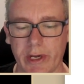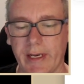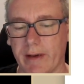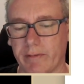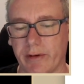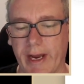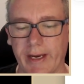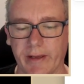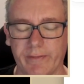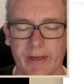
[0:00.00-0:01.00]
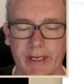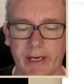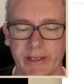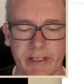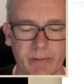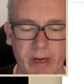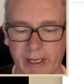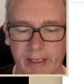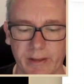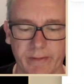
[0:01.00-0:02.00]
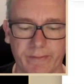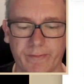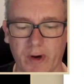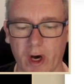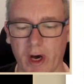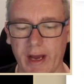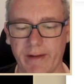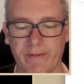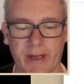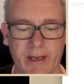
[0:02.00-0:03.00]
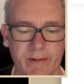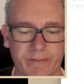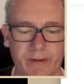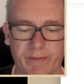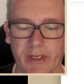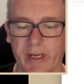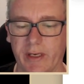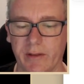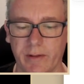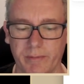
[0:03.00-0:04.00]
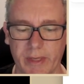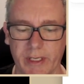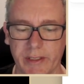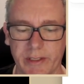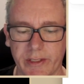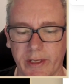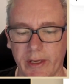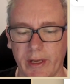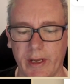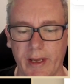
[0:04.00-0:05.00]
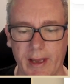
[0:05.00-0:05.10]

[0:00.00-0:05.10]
You end up creating a video between 5 and 15 minutes.